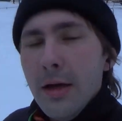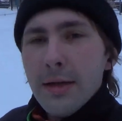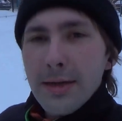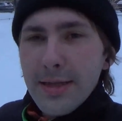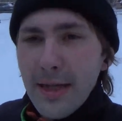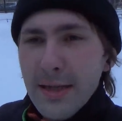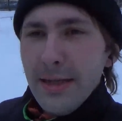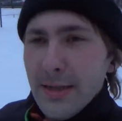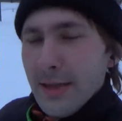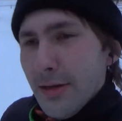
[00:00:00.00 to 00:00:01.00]
The second thing
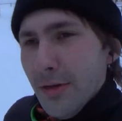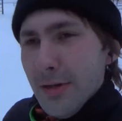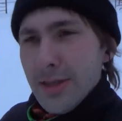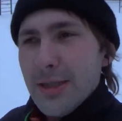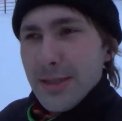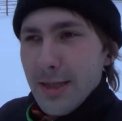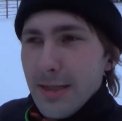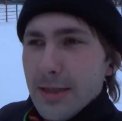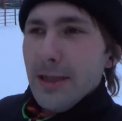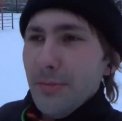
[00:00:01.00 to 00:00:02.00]
that I noticed is that
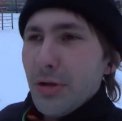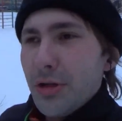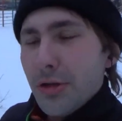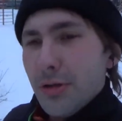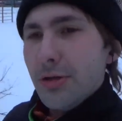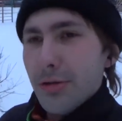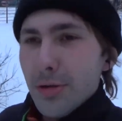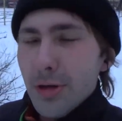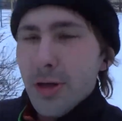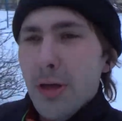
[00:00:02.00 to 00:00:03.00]
the temperature
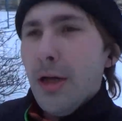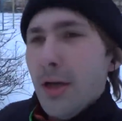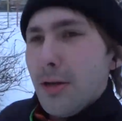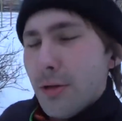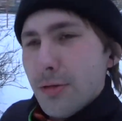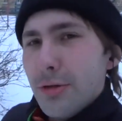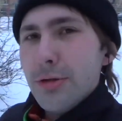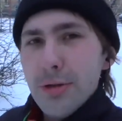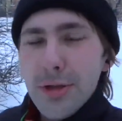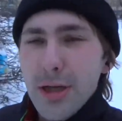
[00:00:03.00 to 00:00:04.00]
not
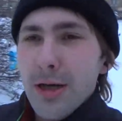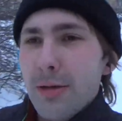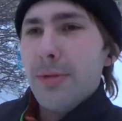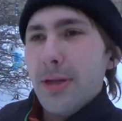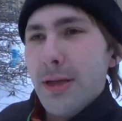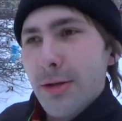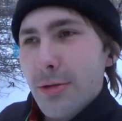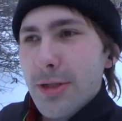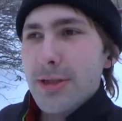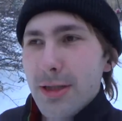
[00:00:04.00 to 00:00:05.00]
reduced, I mean
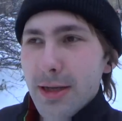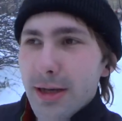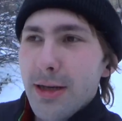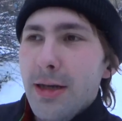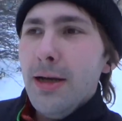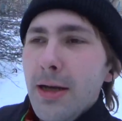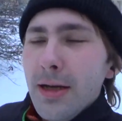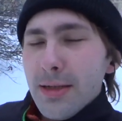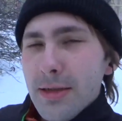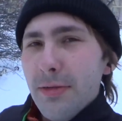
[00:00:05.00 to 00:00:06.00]
increased, yeah.
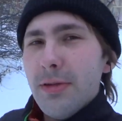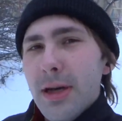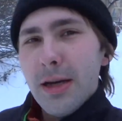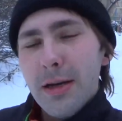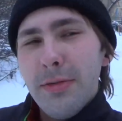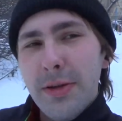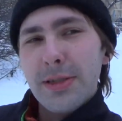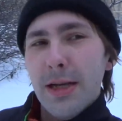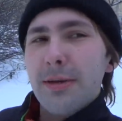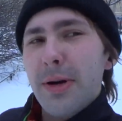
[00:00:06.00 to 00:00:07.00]
It's something like, feels
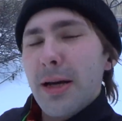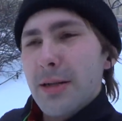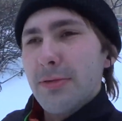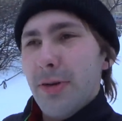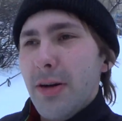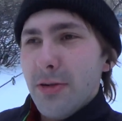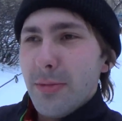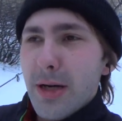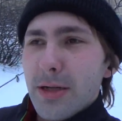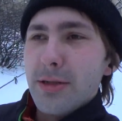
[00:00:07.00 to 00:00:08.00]
like -5 or
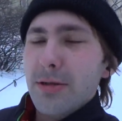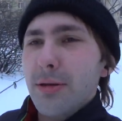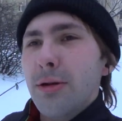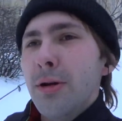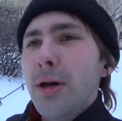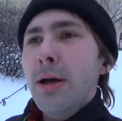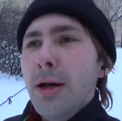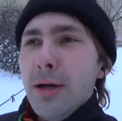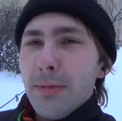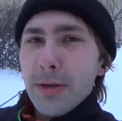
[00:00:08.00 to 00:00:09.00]
-2,
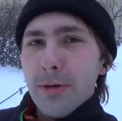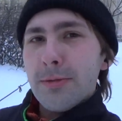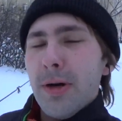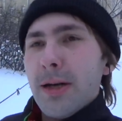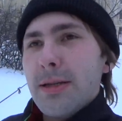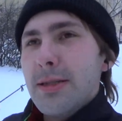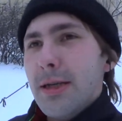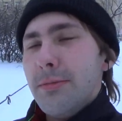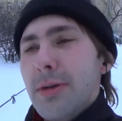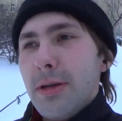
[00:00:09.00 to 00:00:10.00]
but was
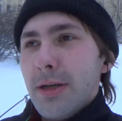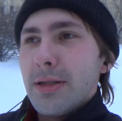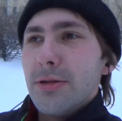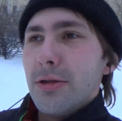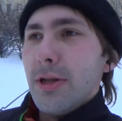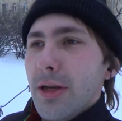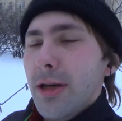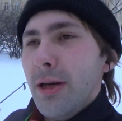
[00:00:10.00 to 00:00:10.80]
-10 yesterday.